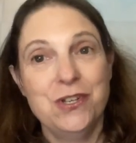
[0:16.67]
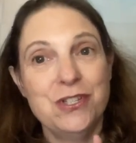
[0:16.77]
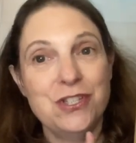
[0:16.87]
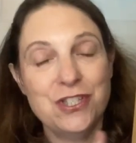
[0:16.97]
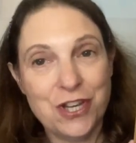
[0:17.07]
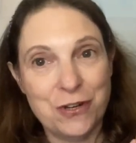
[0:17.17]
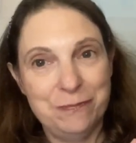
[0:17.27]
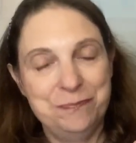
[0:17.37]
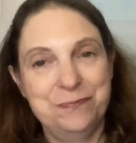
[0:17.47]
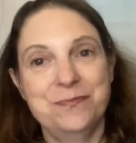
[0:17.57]
So,
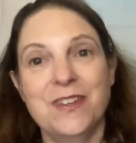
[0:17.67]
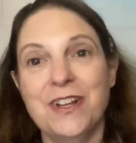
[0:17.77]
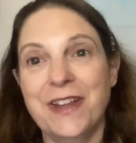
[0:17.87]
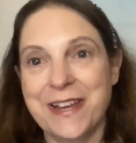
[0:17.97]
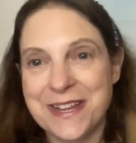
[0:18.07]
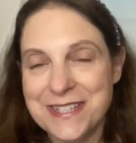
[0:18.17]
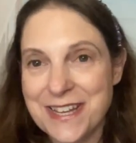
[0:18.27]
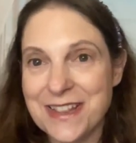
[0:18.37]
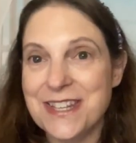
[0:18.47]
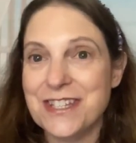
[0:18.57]
like I
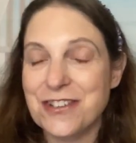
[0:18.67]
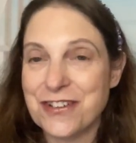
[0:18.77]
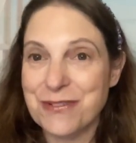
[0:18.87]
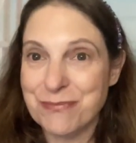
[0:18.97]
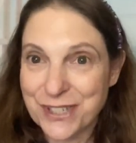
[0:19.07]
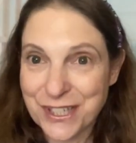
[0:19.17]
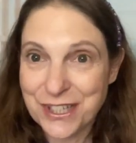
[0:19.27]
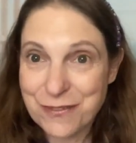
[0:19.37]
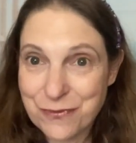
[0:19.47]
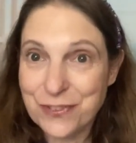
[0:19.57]
said, these are
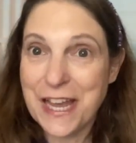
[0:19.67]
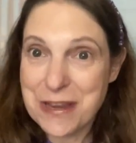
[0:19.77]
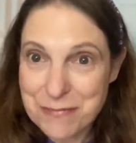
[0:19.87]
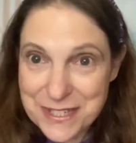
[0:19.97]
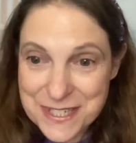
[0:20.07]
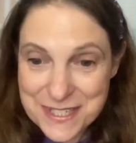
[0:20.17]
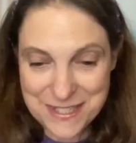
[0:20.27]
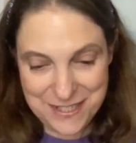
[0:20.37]
completely flameless